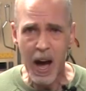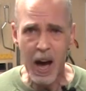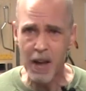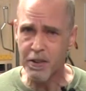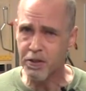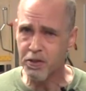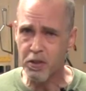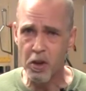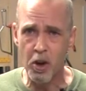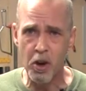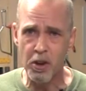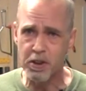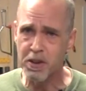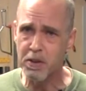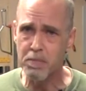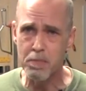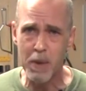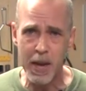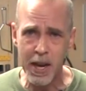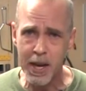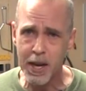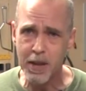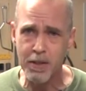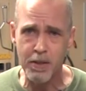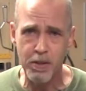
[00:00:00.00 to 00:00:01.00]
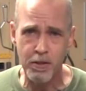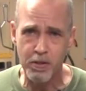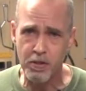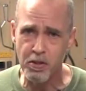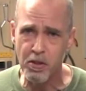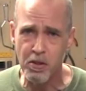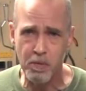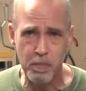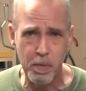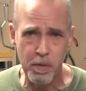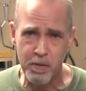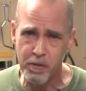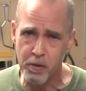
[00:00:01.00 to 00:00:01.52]
I started making this
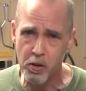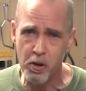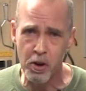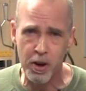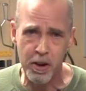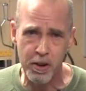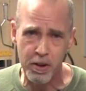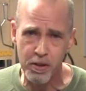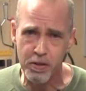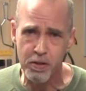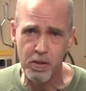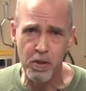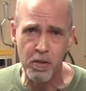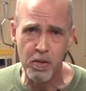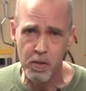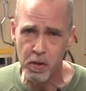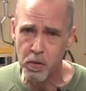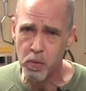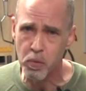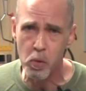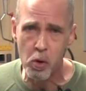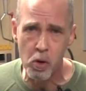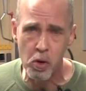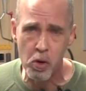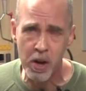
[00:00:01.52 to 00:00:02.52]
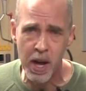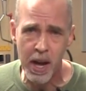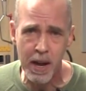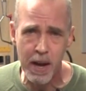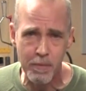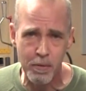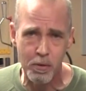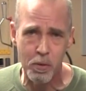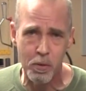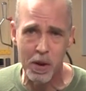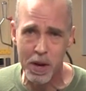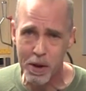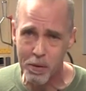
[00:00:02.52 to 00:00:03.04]
stuff before I discovered war
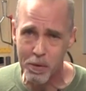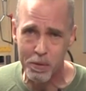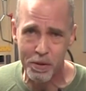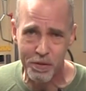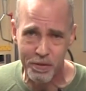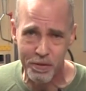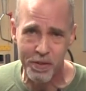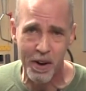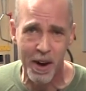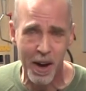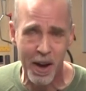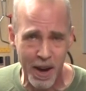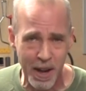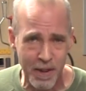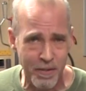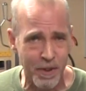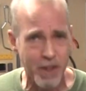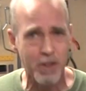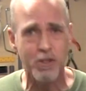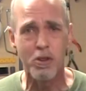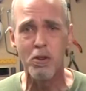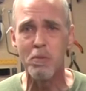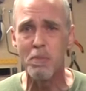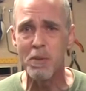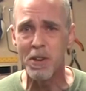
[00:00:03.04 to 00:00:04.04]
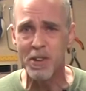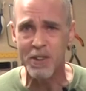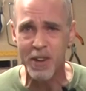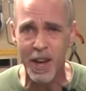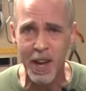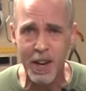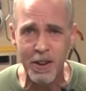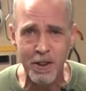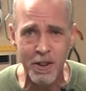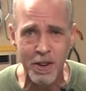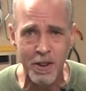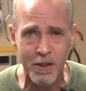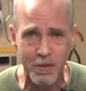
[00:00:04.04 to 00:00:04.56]
games when I was five. It took me
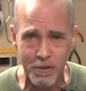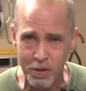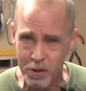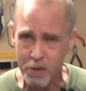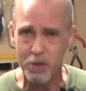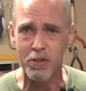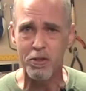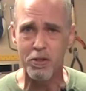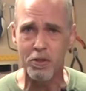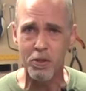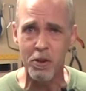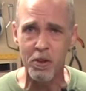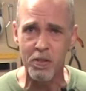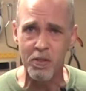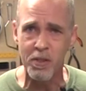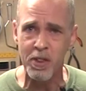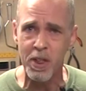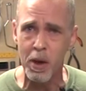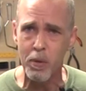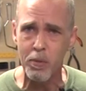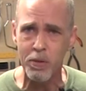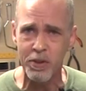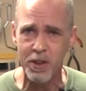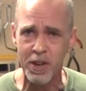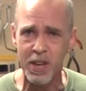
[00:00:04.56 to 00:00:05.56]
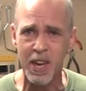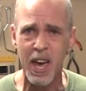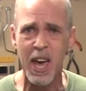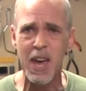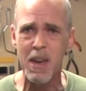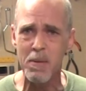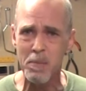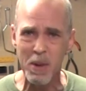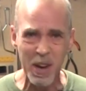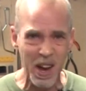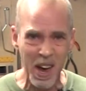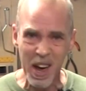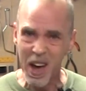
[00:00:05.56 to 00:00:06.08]
10 years to discover there was a
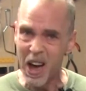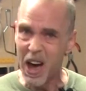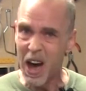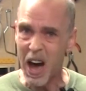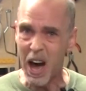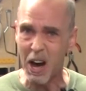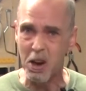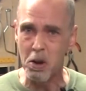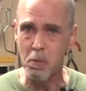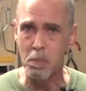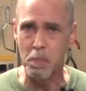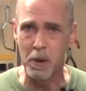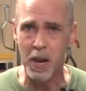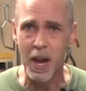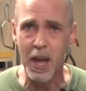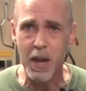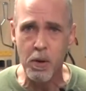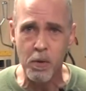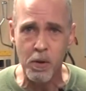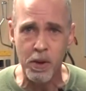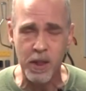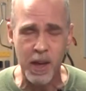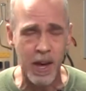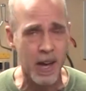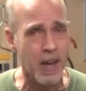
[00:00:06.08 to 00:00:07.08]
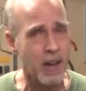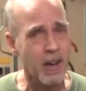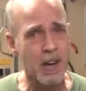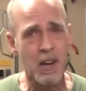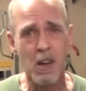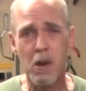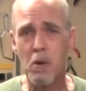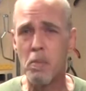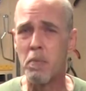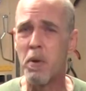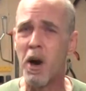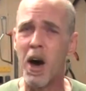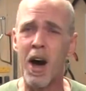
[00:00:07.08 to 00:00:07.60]
game I could play with it,
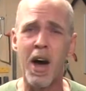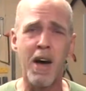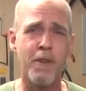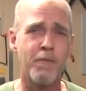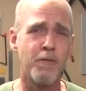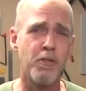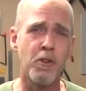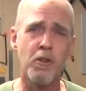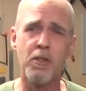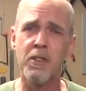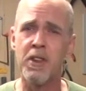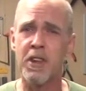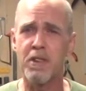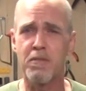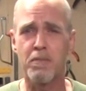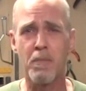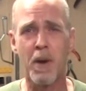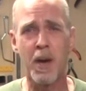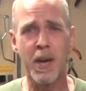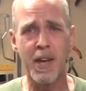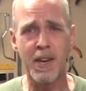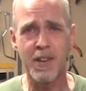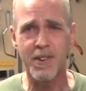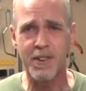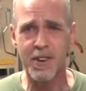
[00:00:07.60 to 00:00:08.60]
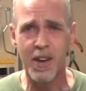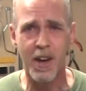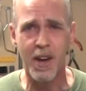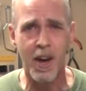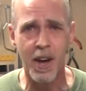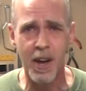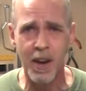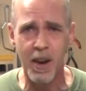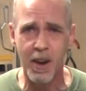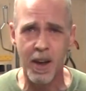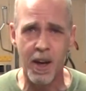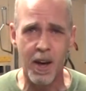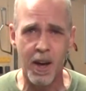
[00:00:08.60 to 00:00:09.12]
but I've done this my entire